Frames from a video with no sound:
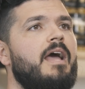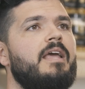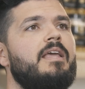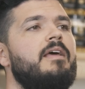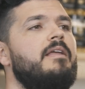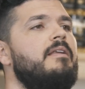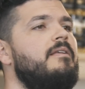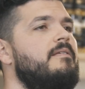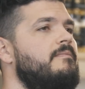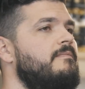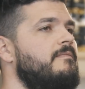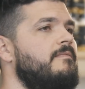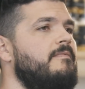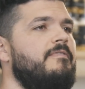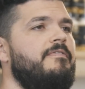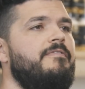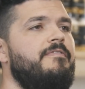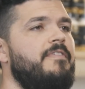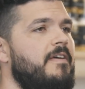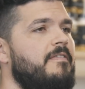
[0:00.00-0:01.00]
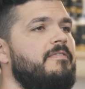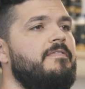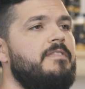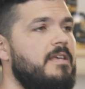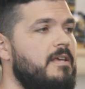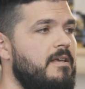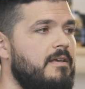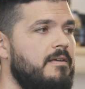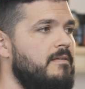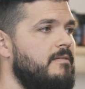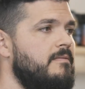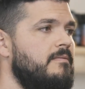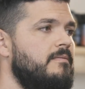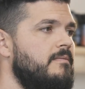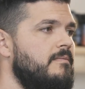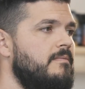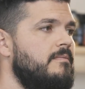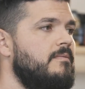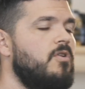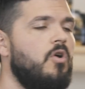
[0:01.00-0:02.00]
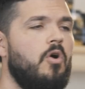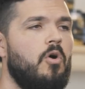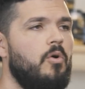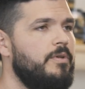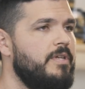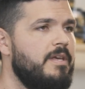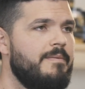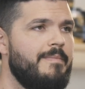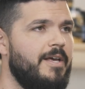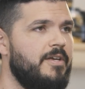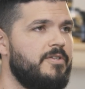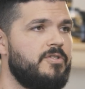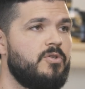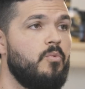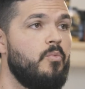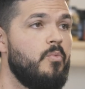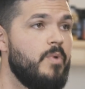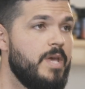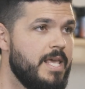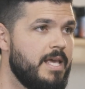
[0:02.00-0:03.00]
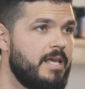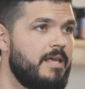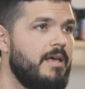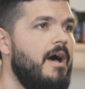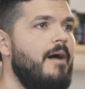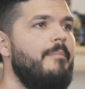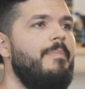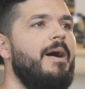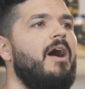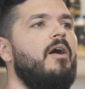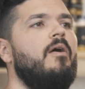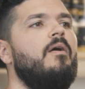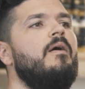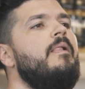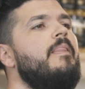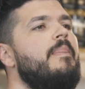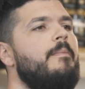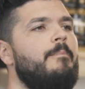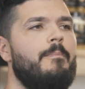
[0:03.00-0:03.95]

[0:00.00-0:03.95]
I get 50 cold emails a week about